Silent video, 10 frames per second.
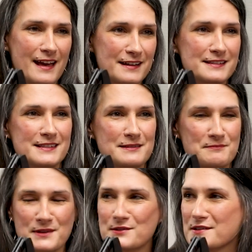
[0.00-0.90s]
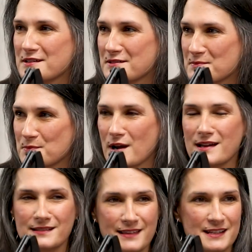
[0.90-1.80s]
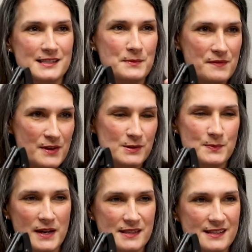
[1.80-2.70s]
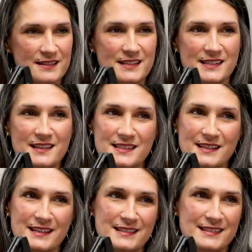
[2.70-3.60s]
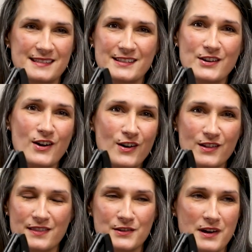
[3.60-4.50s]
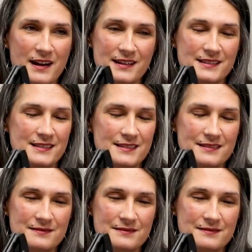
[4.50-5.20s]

eggs, milk, bread, like some of those basic necessities are on the rise.